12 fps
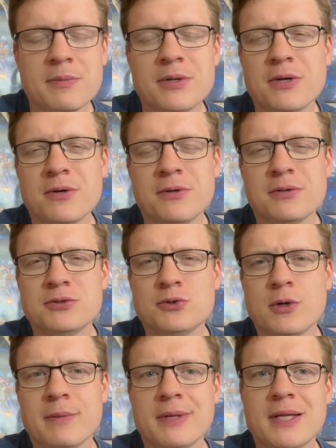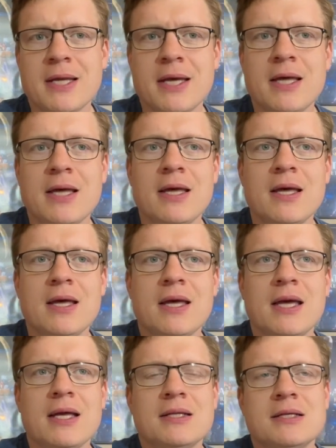material enjoyment.
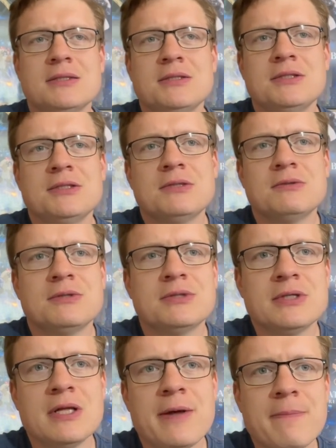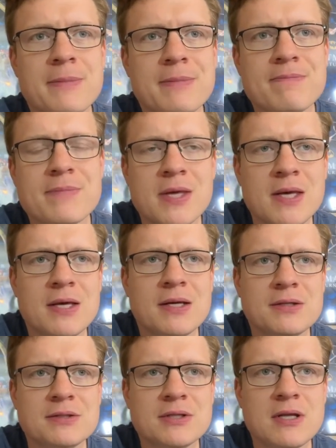And then, you know, there's a lot
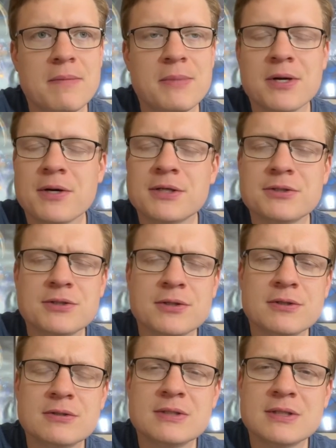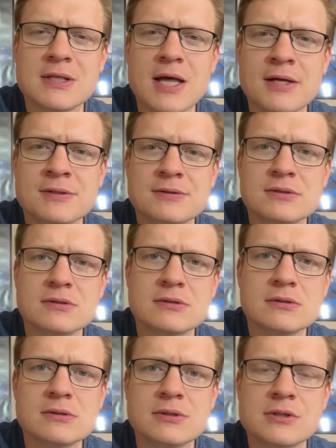bigger concerns in life.
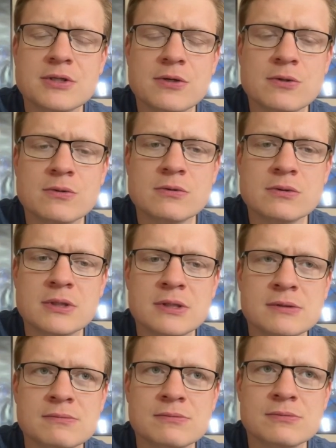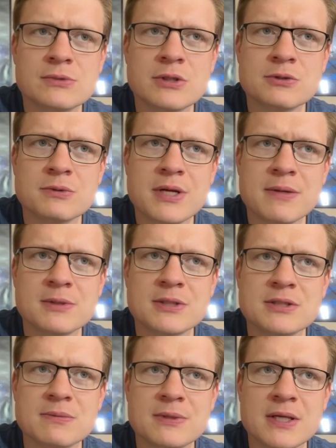So those were definitely
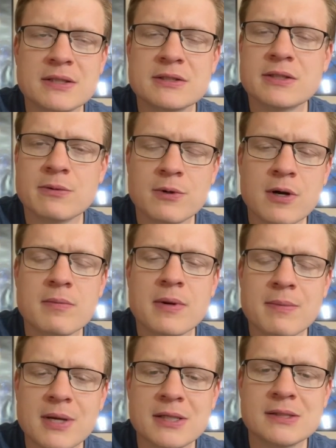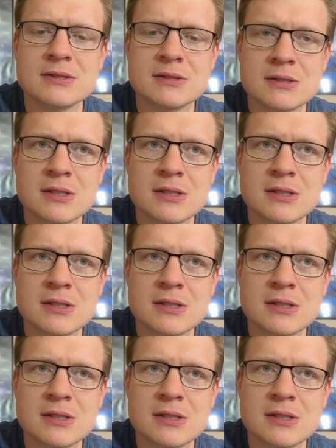some things that were on my mind.